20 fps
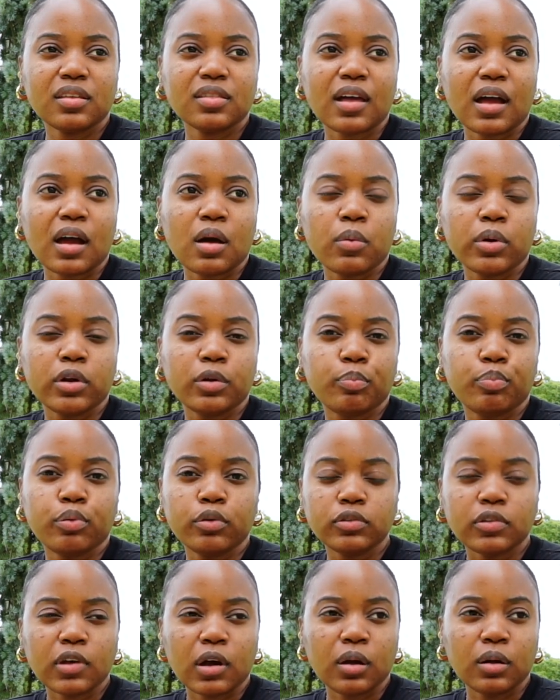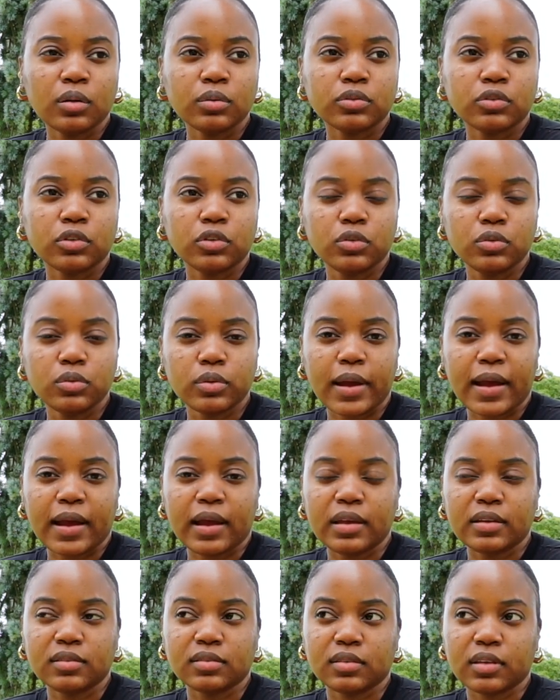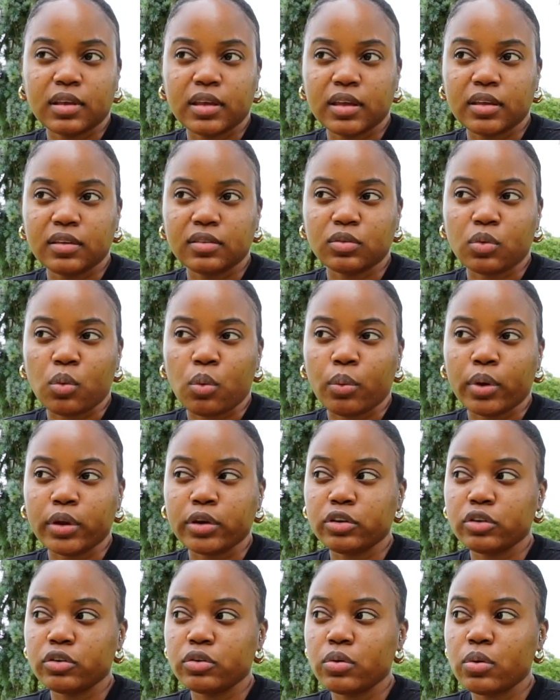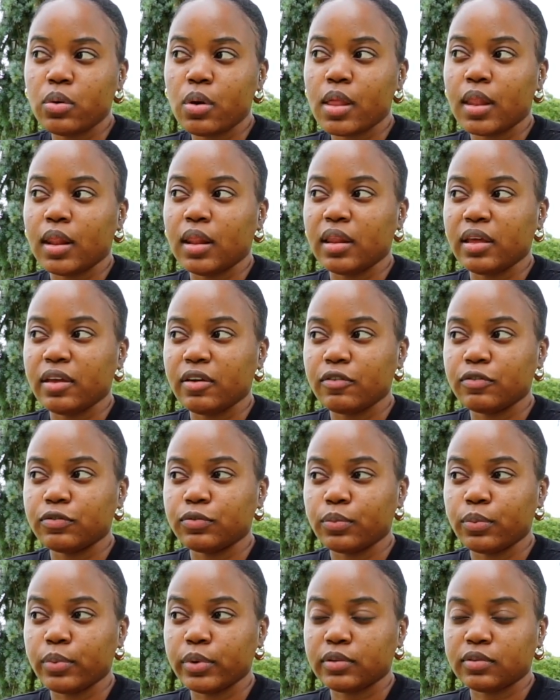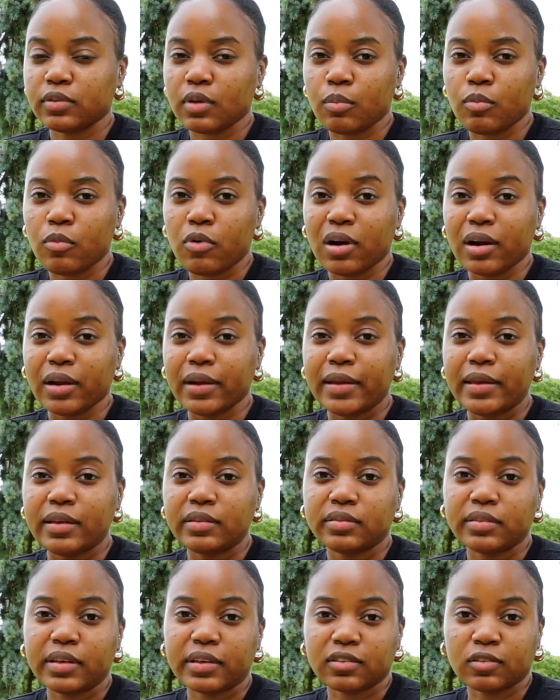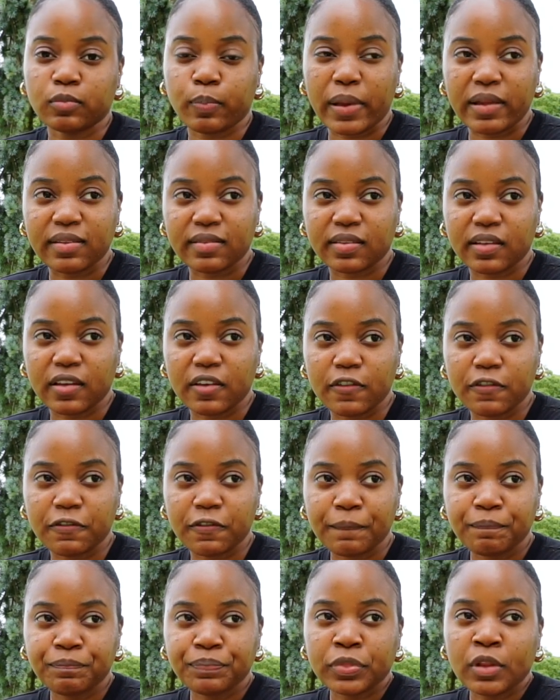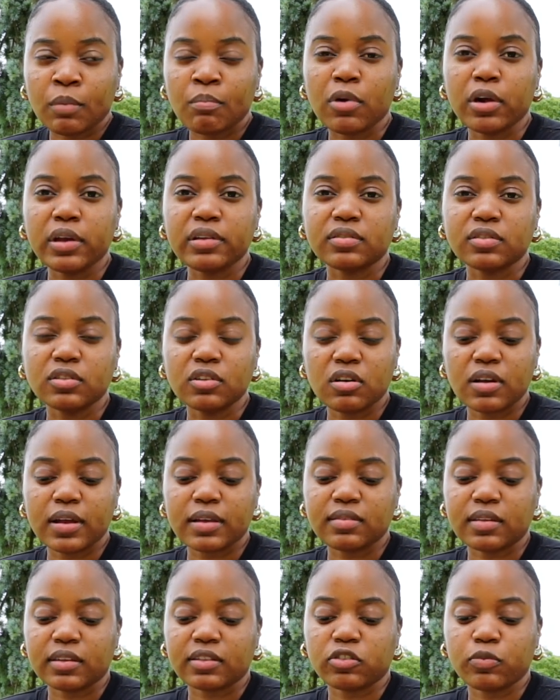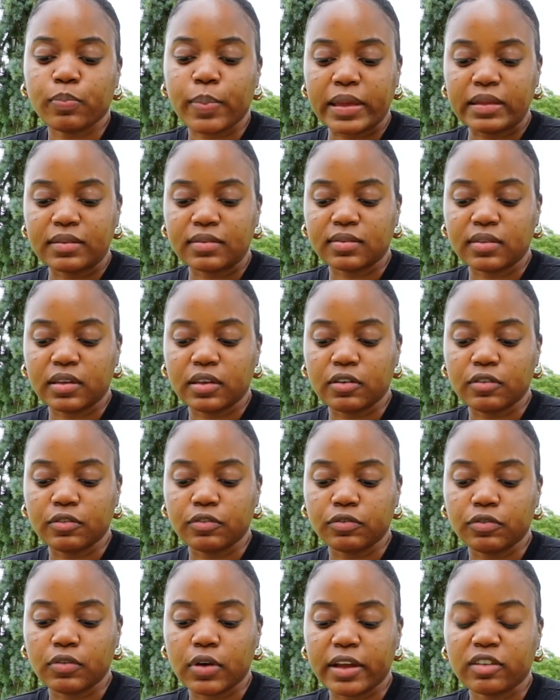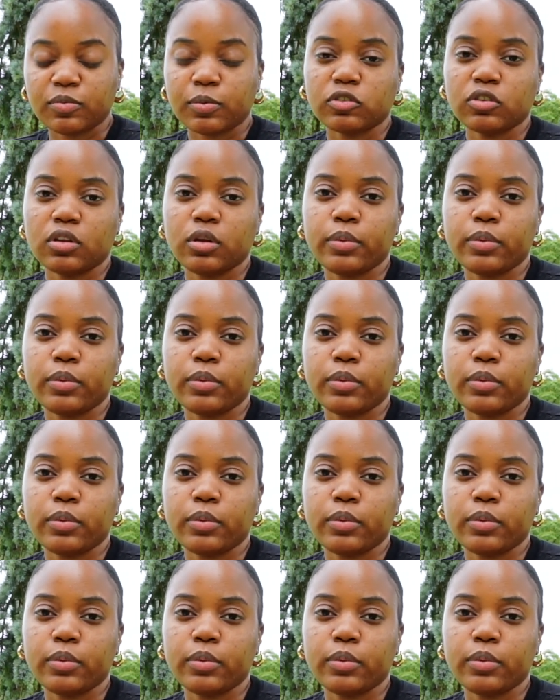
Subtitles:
that I want to put out to you guys is when you live with someone, it's expensive, but it's not as expensive, especially